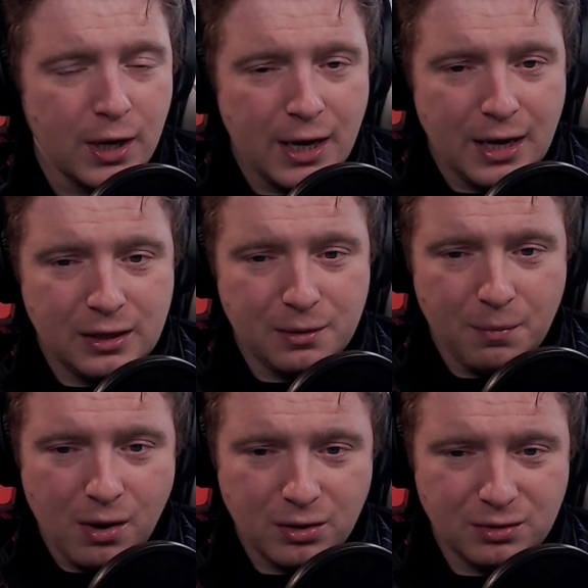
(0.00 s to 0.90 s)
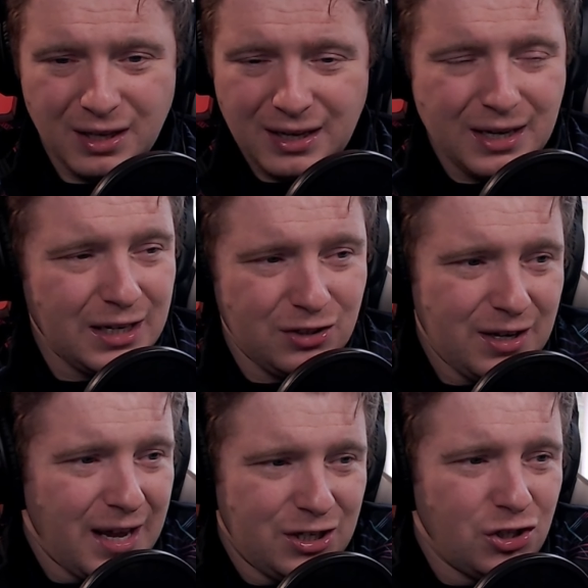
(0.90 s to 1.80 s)
and
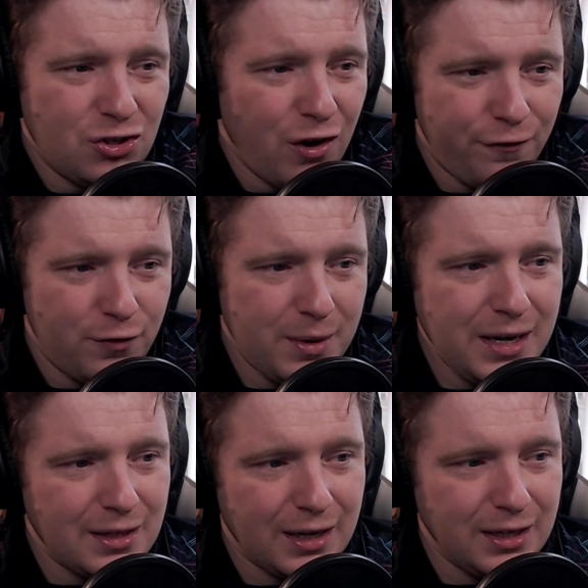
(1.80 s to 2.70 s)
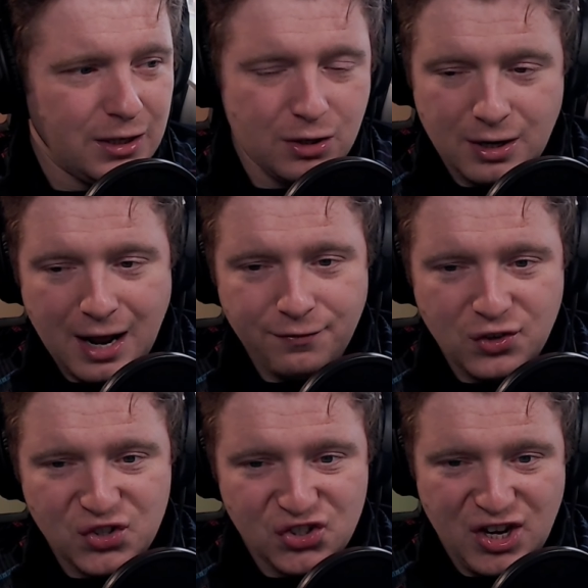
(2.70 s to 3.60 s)
it's just not for me. Like, you can have the
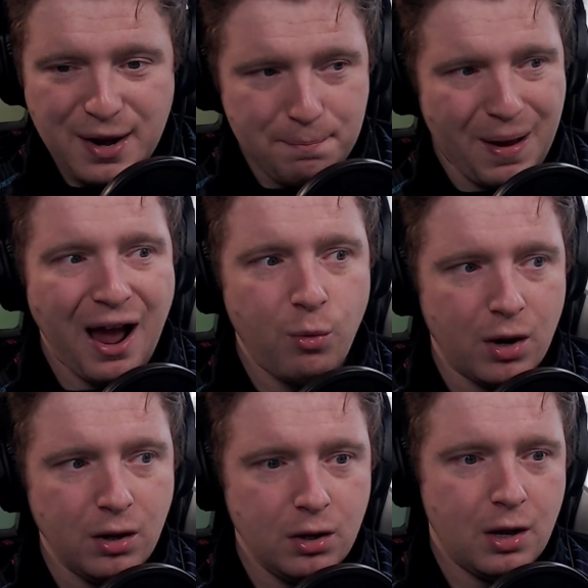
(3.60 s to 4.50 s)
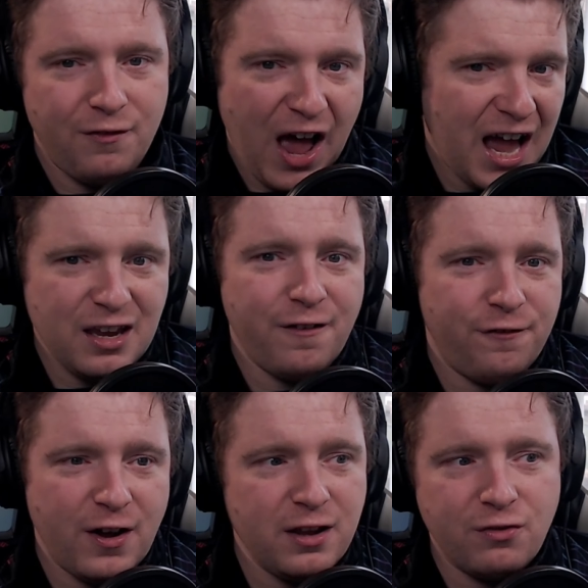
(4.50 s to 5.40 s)
same power, higher
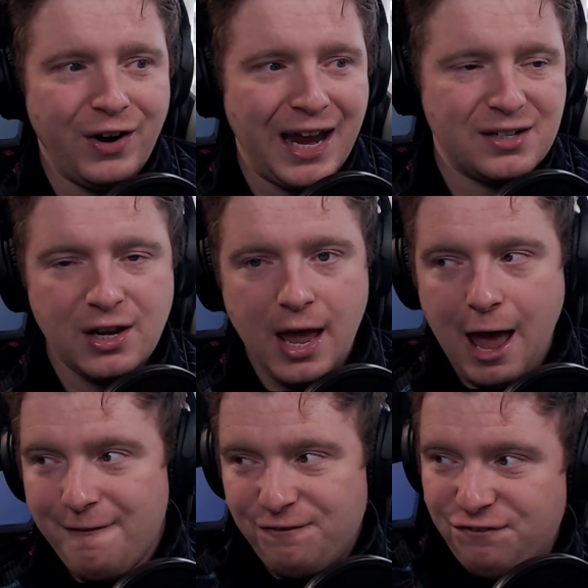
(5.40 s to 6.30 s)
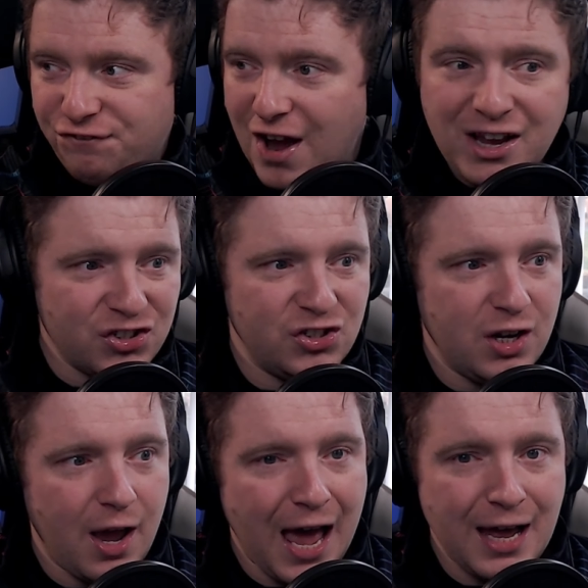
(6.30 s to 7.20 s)
fire rate,
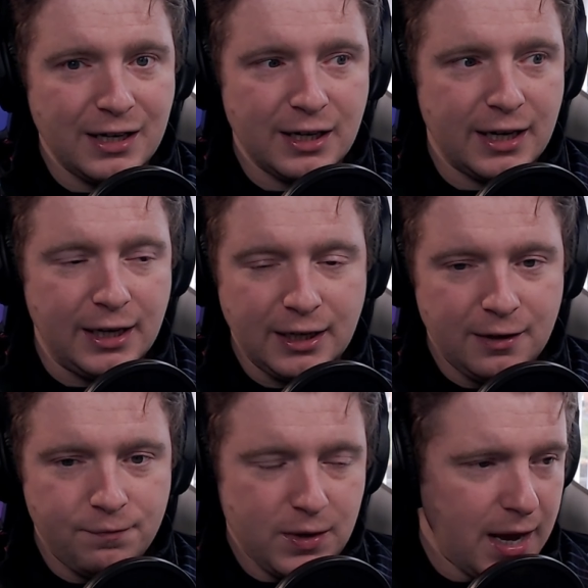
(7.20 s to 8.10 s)
faster handling in